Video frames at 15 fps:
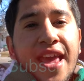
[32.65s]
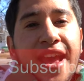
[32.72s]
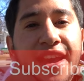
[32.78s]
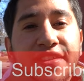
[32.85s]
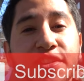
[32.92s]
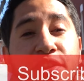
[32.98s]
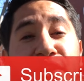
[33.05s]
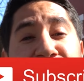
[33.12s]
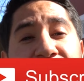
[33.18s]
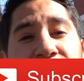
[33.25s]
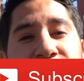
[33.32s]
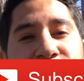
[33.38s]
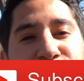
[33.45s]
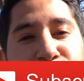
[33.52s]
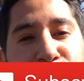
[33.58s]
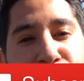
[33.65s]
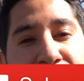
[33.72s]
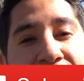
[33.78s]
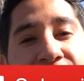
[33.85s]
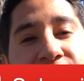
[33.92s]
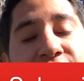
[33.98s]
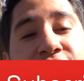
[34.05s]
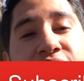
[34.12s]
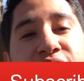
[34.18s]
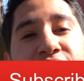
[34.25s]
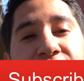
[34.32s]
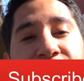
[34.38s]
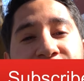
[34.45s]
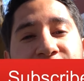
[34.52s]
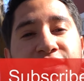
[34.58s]
Hey there you guys, we're back here
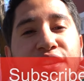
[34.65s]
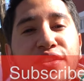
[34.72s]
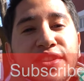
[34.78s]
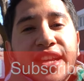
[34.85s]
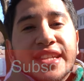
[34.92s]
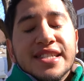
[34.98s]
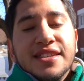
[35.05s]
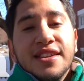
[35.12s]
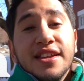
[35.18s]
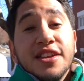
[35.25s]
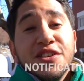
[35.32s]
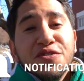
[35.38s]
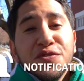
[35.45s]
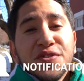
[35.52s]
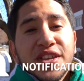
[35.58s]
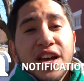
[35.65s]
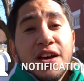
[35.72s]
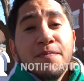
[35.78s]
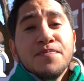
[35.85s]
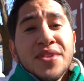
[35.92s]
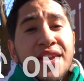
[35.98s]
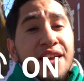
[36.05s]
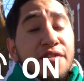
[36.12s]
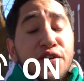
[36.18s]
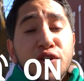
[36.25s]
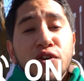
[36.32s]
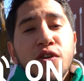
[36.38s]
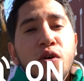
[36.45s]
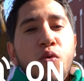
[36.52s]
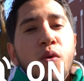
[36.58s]
in Salt Lake City, Utah. If you
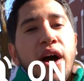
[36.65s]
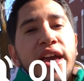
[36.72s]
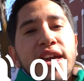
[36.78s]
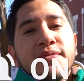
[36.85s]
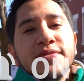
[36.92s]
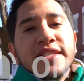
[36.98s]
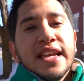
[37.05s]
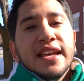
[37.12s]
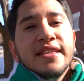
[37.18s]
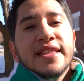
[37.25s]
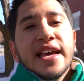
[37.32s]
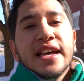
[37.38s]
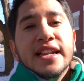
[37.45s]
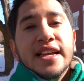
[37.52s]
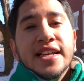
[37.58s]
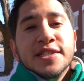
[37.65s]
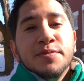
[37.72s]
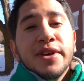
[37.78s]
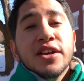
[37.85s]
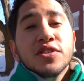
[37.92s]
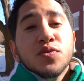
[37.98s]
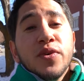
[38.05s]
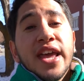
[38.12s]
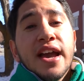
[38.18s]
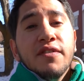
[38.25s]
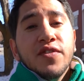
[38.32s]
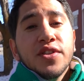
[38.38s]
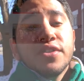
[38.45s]
don't know why I'm saying that, it's because we have